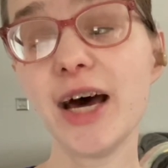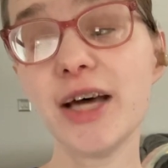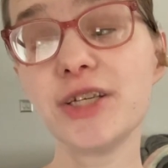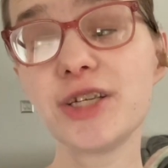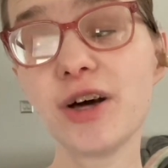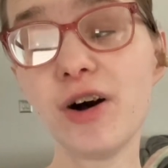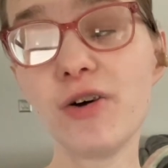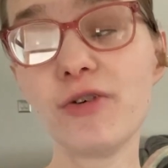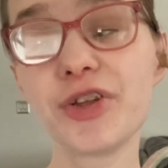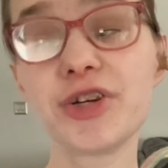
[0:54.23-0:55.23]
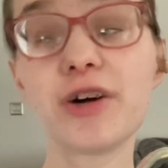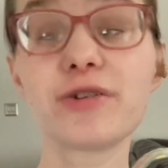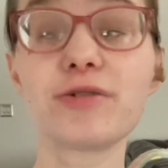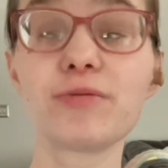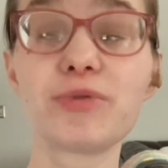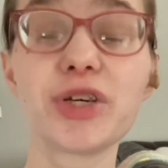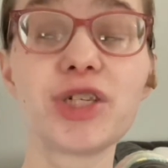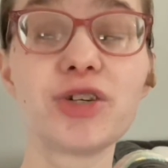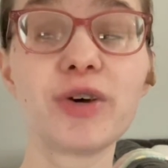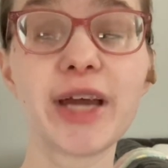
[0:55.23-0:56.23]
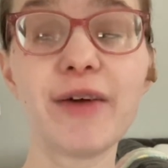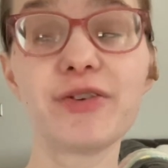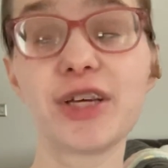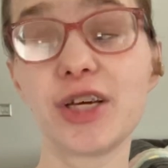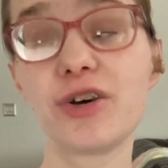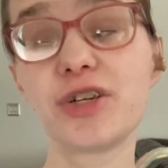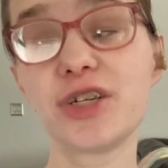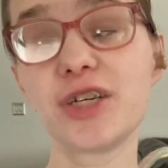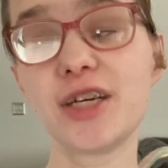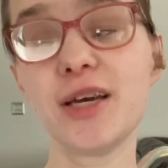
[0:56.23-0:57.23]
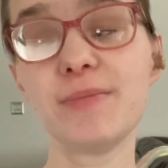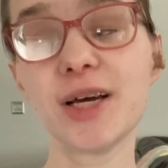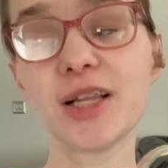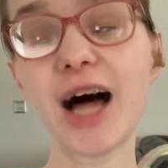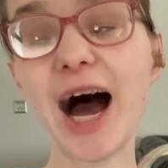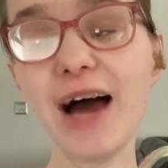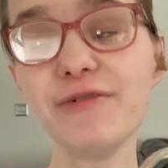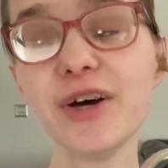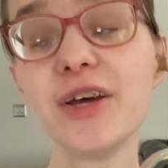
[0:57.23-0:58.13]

And so the doctors are really doing everything they could just to keep me alive.